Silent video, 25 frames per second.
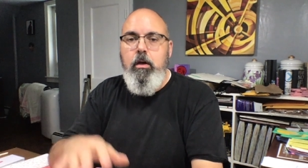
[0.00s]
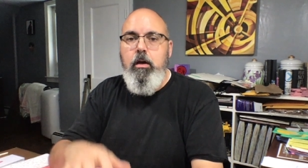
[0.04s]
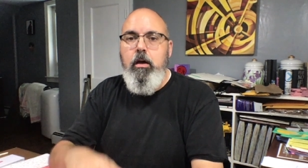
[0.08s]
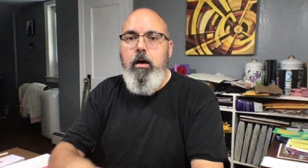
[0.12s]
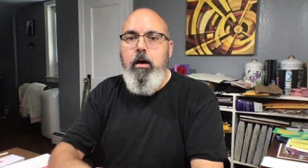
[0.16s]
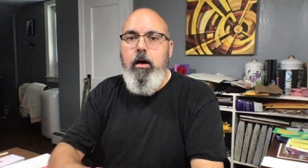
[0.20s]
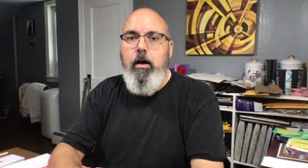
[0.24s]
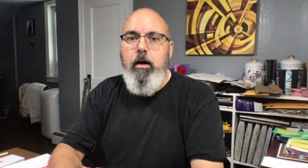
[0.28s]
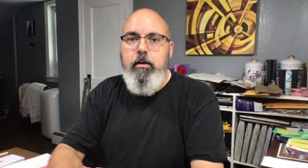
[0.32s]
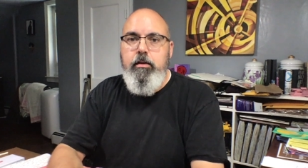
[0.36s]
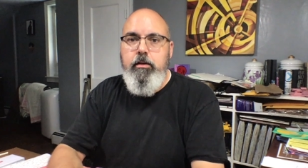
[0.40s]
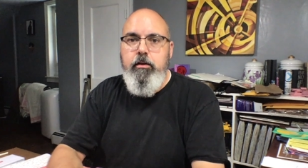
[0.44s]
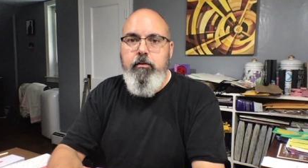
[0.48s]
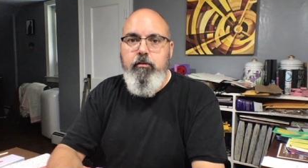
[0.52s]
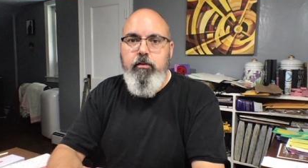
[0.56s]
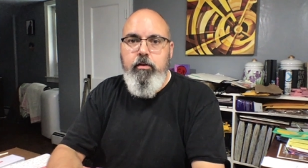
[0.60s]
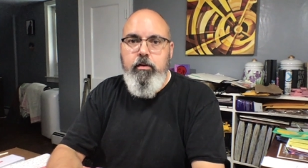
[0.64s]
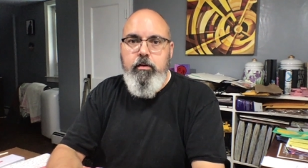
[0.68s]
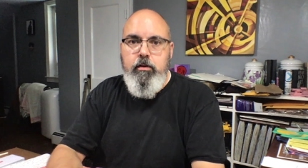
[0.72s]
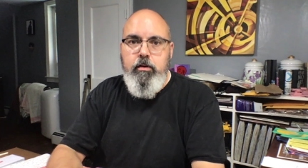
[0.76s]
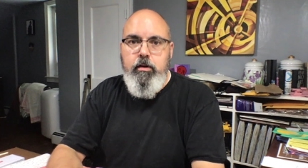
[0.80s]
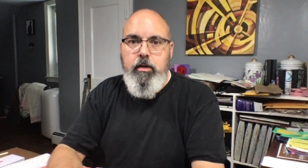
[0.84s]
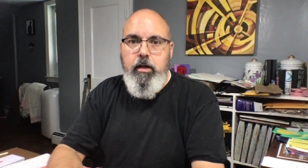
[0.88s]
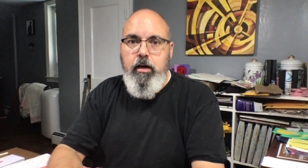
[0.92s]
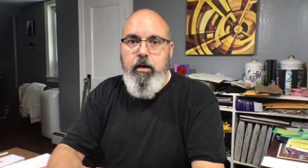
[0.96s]
uh,
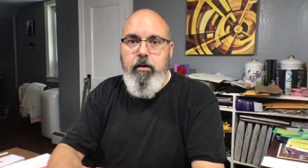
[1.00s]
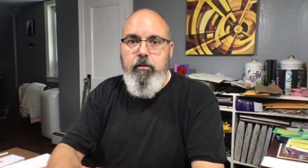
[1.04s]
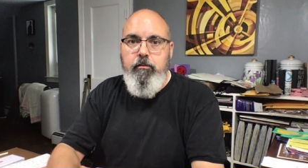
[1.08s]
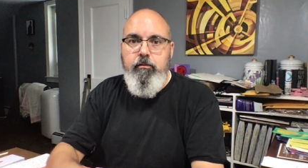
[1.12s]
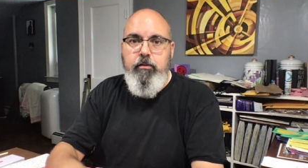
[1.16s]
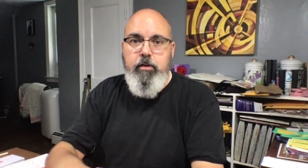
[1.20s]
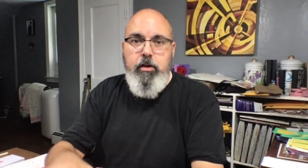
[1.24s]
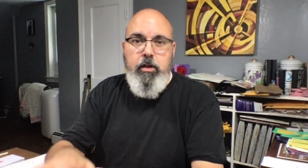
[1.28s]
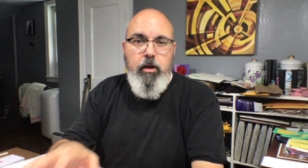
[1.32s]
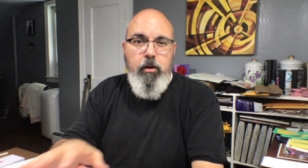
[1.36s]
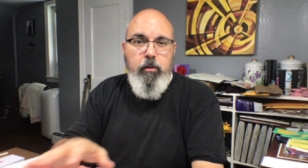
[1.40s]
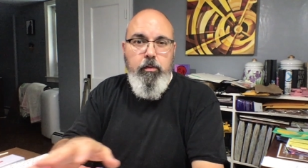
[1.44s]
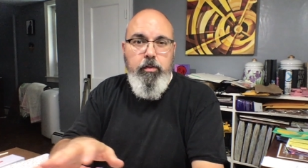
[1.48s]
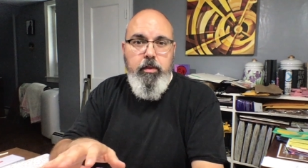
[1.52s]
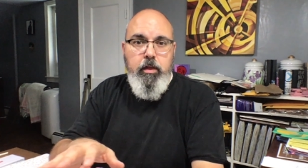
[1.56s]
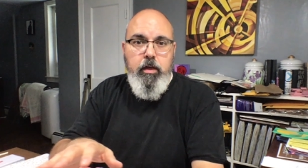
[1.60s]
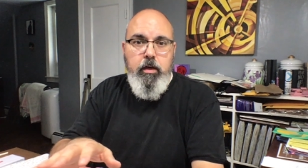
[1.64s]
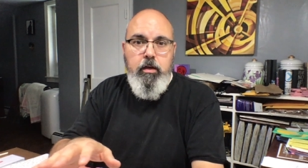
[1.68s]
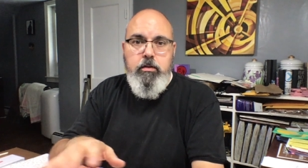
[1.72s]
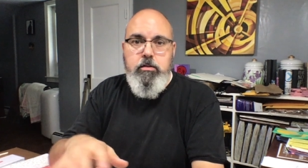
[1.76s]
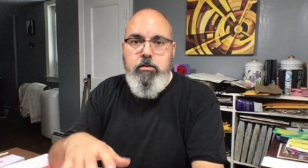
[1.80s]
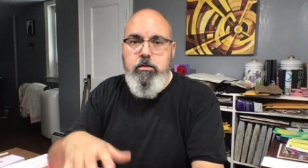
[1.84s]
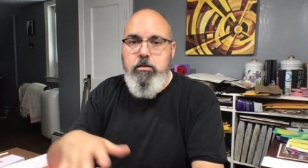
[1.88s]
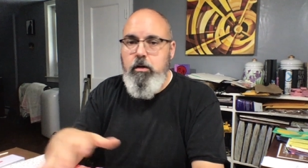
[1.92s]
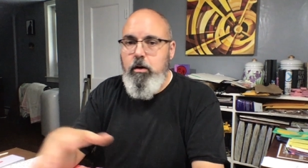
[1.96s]
different uh, video
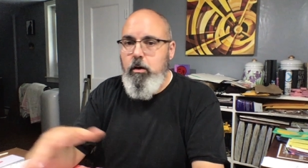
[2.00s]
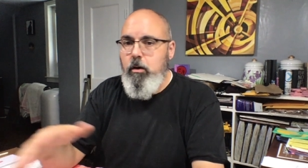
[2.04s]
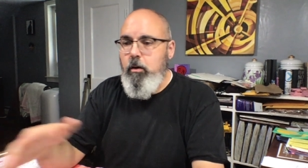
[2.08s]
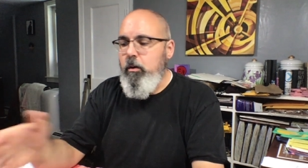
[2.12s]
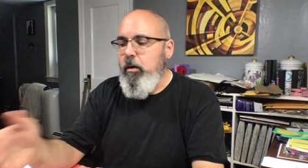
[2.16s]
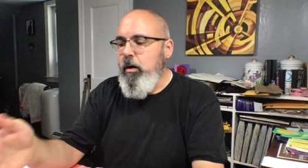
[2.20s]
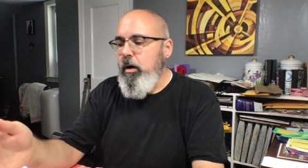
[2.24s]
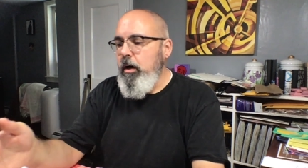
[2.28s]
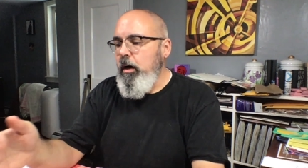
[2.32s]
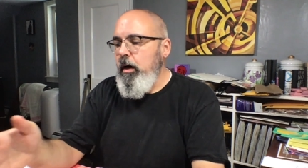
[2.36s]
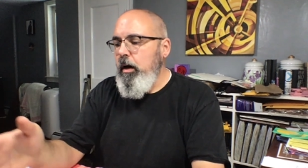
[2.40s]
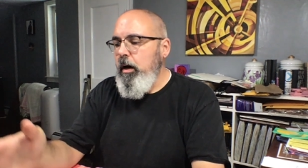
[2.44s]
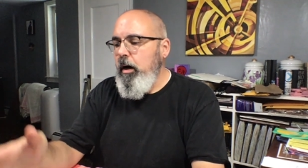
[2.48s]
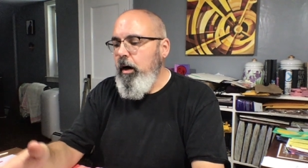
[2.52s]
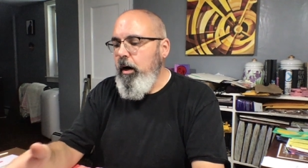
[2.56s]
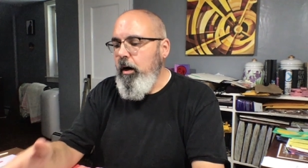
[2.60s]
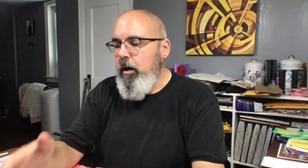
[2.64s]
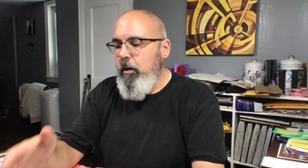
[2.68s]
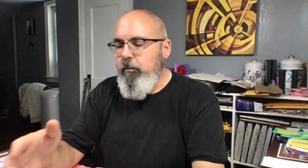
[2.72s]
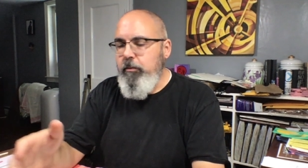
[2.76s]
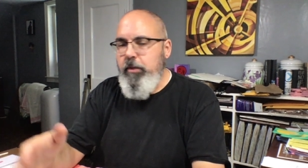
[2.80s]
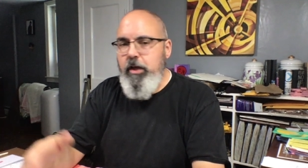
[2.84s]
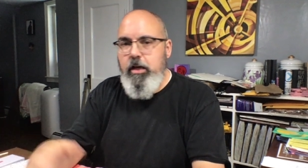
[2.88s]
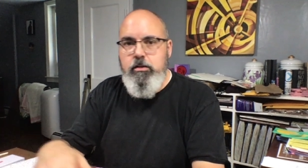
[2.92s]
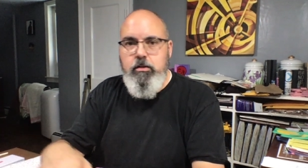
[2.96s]
things. So
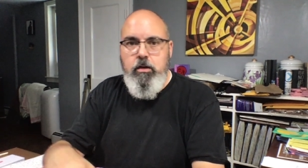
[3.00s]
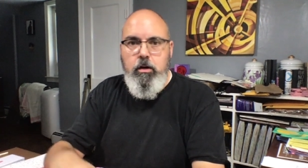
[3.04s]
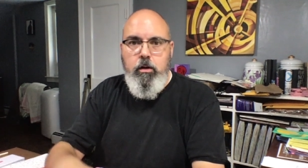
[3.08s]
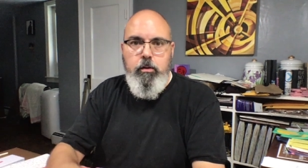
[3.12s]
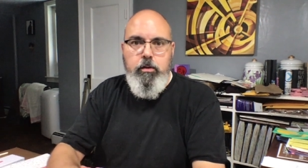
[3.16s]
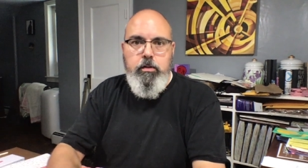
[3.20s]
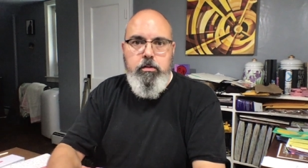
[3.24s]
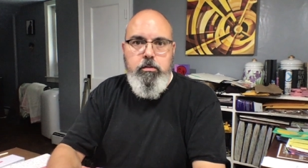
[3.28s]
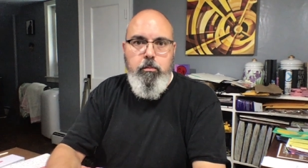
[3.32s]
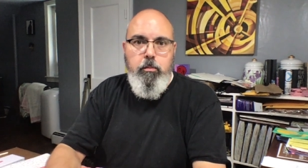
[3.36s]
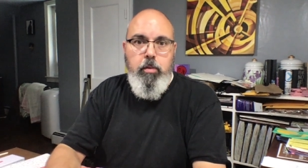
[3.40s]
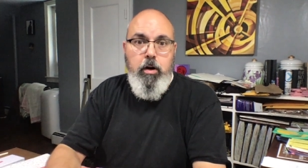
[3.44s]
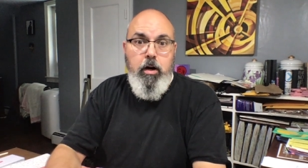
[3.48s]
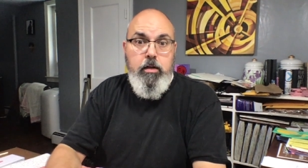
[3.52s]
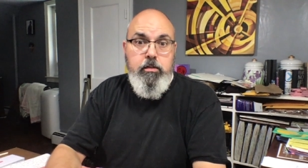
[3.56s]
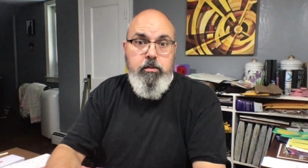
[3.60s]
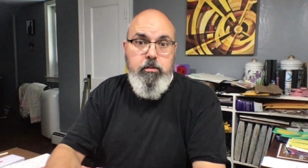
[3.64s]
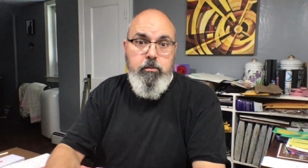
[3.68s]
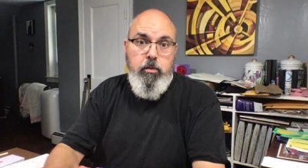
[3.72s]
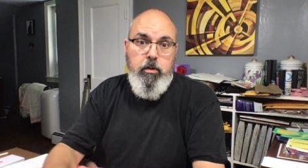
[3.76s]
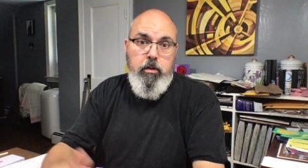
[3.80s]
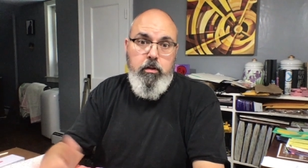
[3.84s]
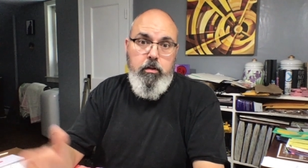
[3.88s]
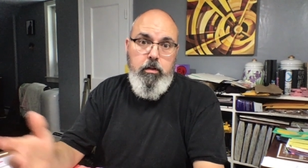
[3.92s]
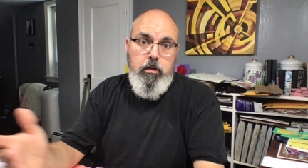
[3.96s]
um, that's always a
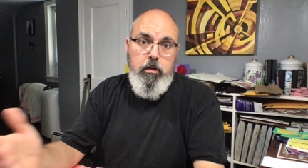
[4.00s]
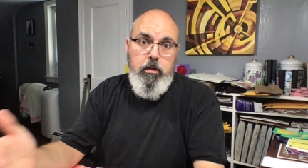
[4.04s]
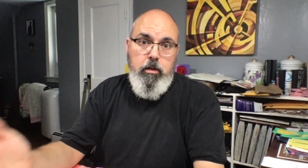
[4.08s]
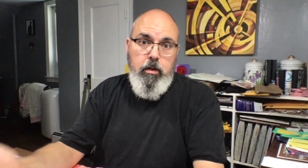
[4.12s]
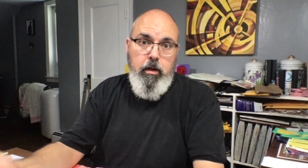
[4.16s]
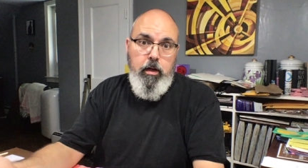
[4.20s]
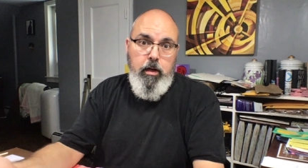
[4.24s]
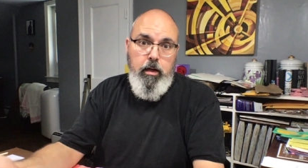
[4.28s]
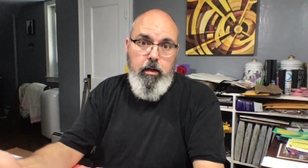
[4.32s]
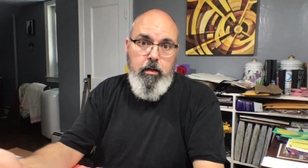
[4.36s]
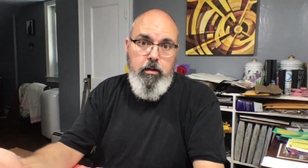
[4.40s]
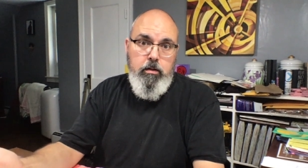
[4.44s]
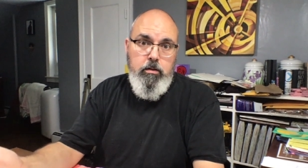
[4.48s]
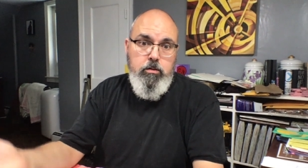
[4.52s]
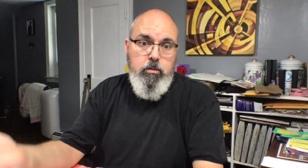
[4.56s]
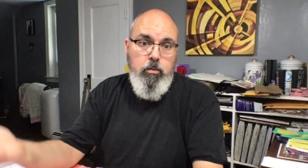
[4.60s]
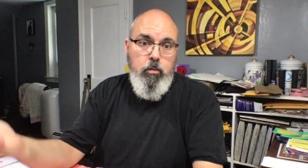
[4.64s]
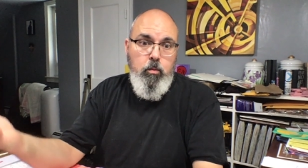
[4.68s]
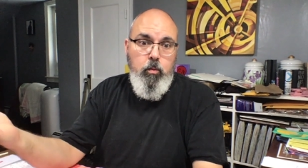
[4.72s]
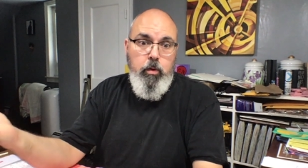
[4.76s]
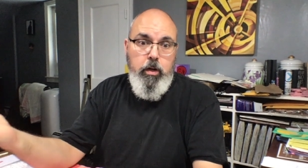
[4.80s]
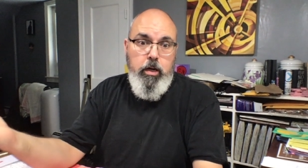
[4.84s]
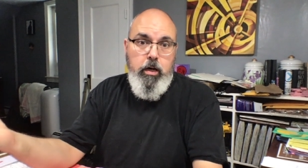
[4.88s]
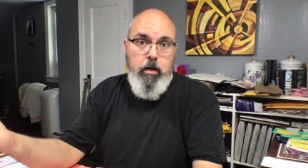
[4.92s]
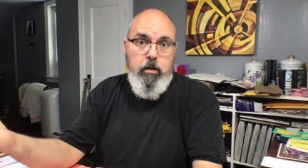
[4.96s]
possibility as
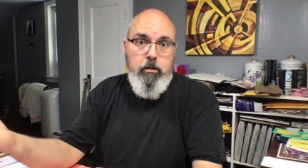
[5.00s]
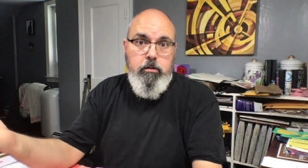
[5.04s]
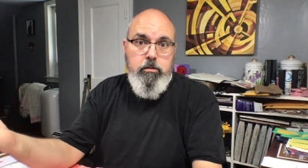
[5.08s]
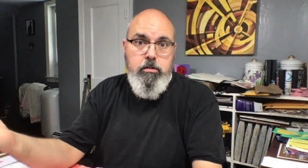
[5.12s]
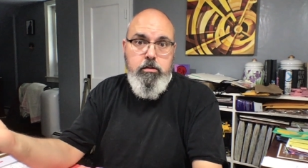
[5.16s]
well.